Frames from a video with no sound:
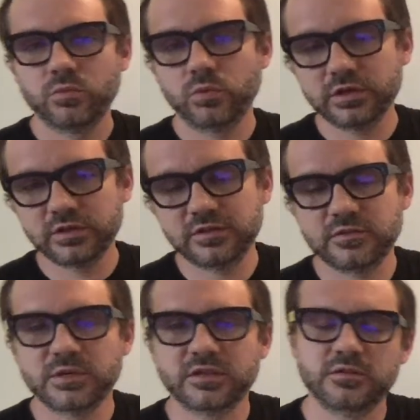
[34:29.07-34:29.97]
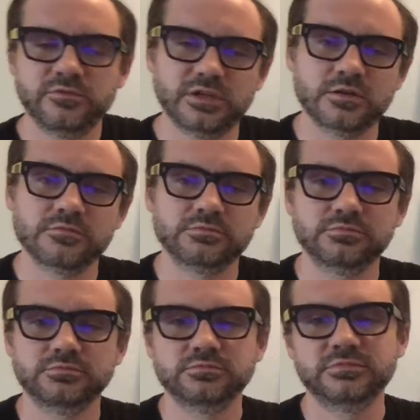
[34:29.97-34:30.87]
what is the method of doubt
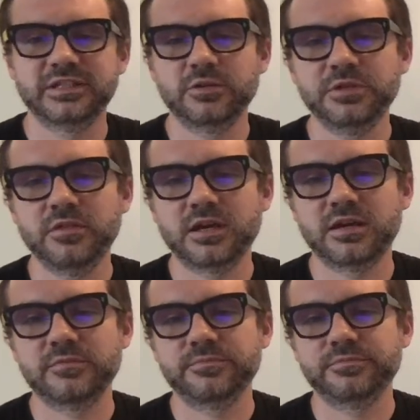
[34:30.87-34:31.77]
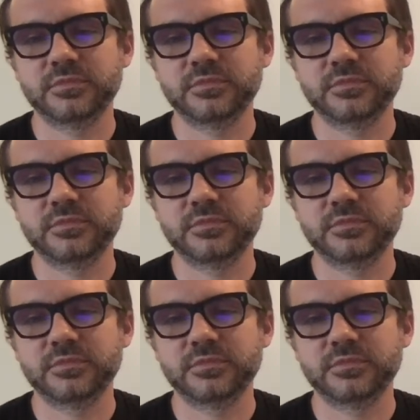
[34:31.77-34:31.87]
tell me that.